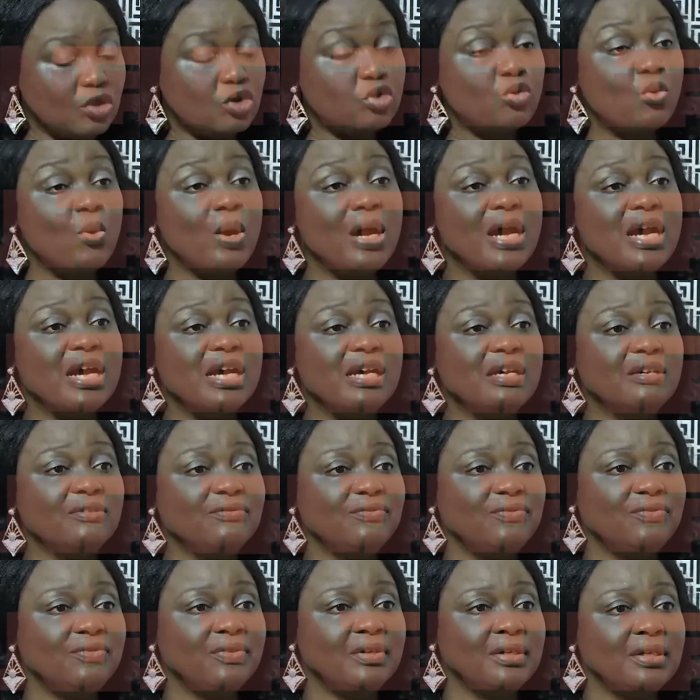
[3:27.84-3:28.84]

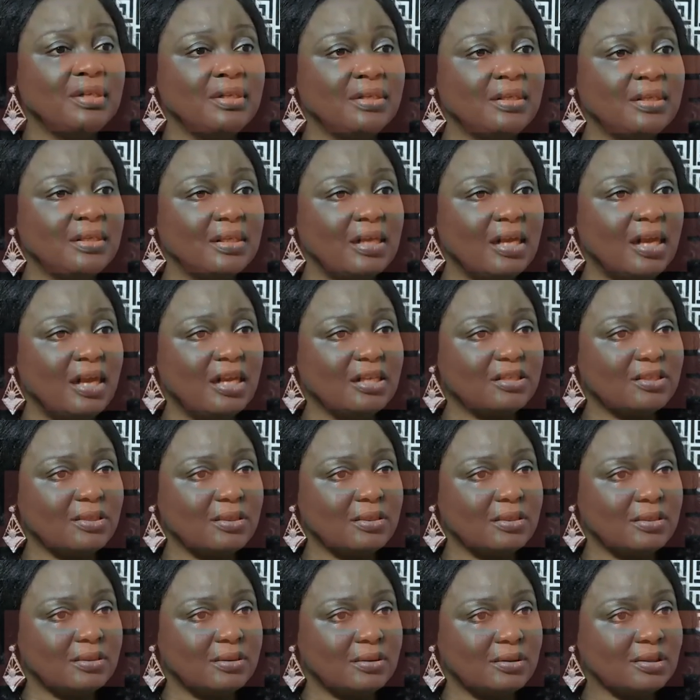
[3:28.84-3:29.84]
12
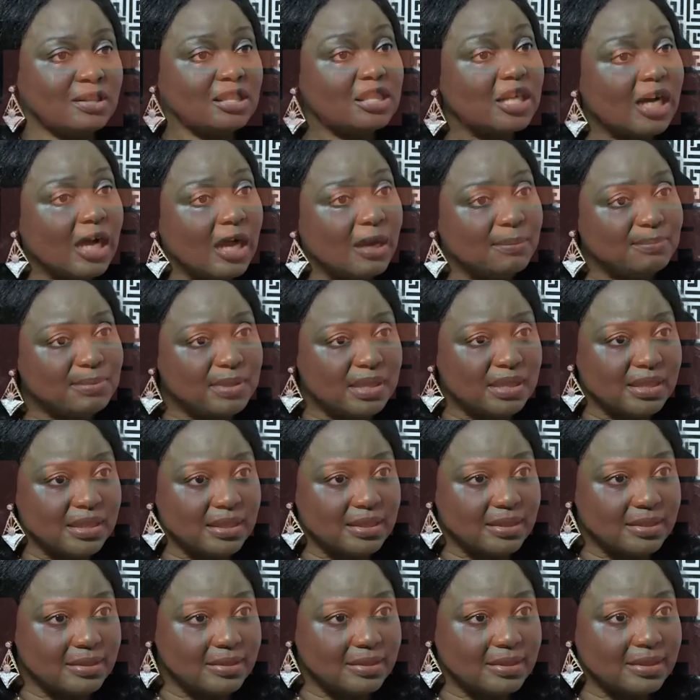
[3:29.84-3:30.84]

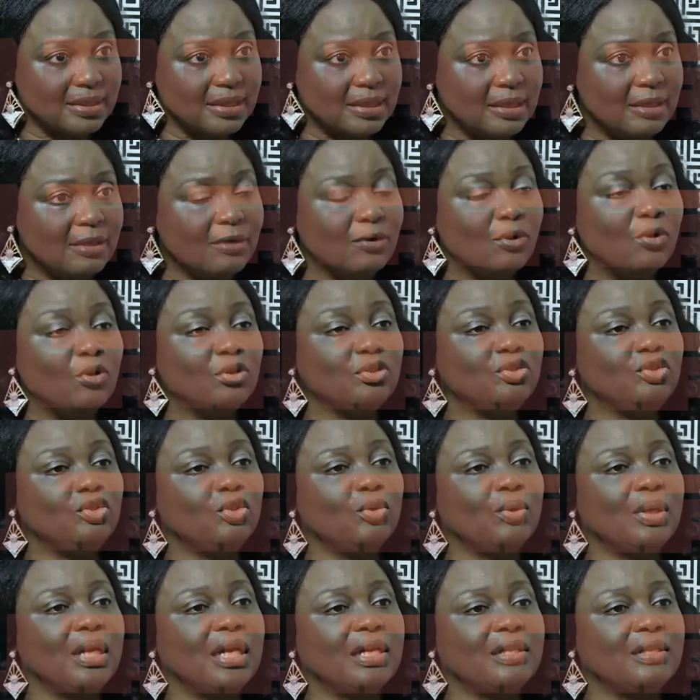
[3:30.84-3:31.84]
chapters on
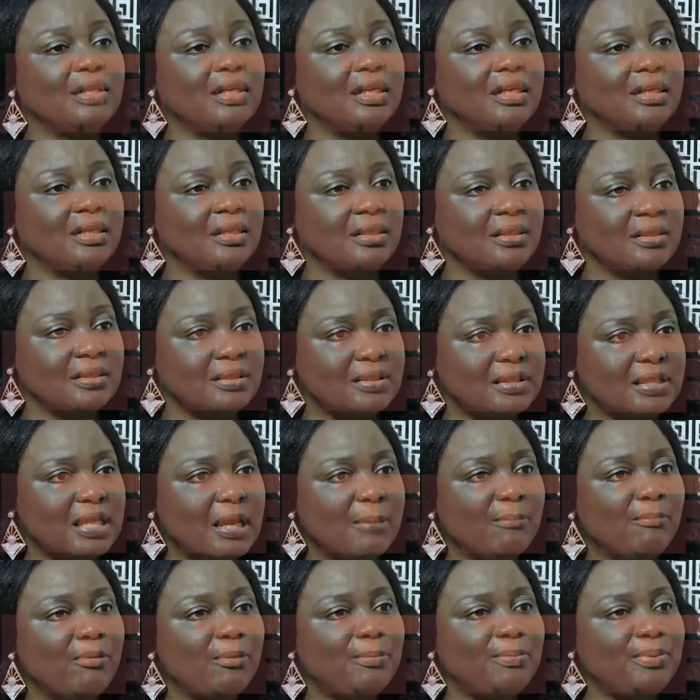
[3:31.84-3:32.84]
Jonathan
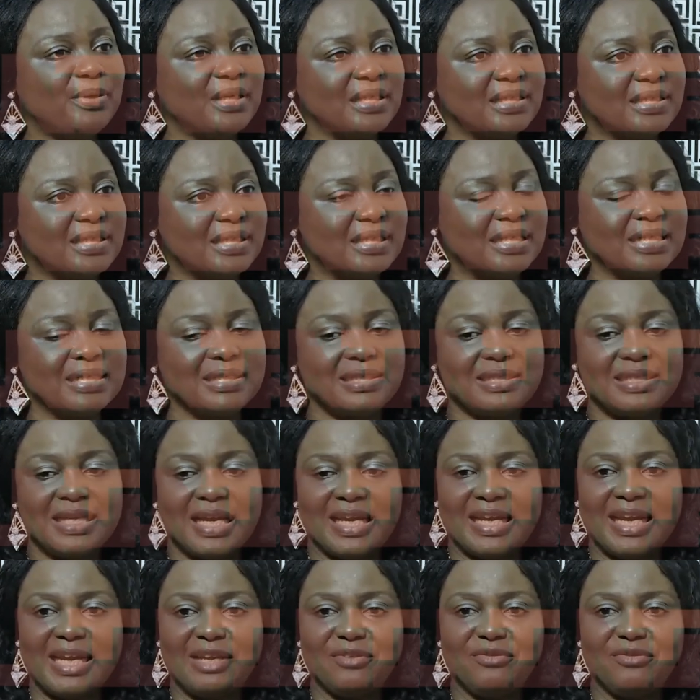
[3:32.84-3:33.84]
Sambo presidency, and I